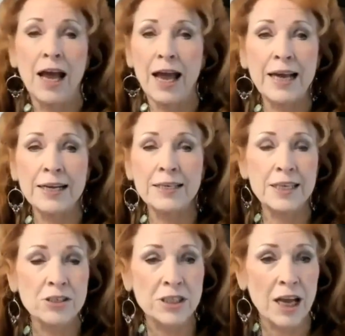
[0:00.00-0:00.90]
And I
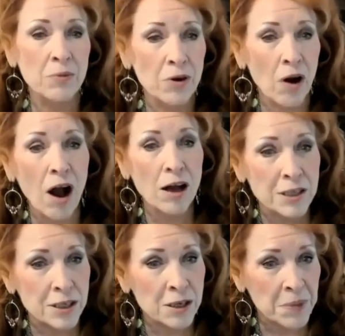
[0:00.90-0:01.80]
dare say we're all
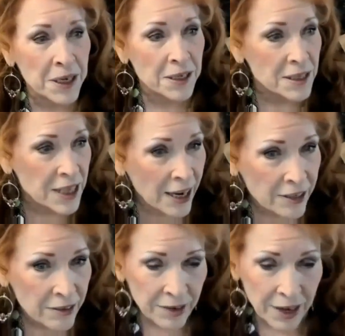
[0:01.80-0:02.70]
still being
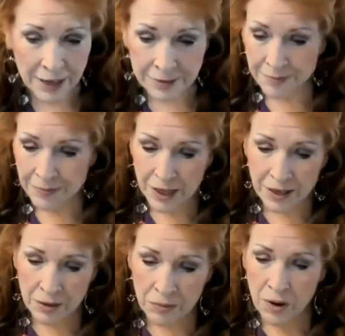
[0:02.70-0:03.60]
sanctified
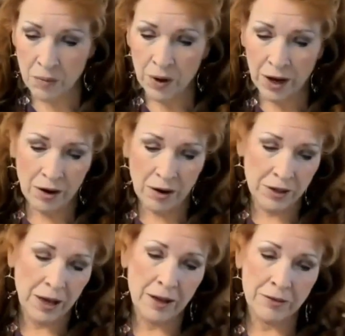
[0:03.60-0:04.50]
in one way or
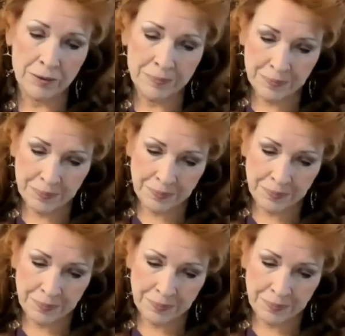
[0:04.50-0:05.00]
the other.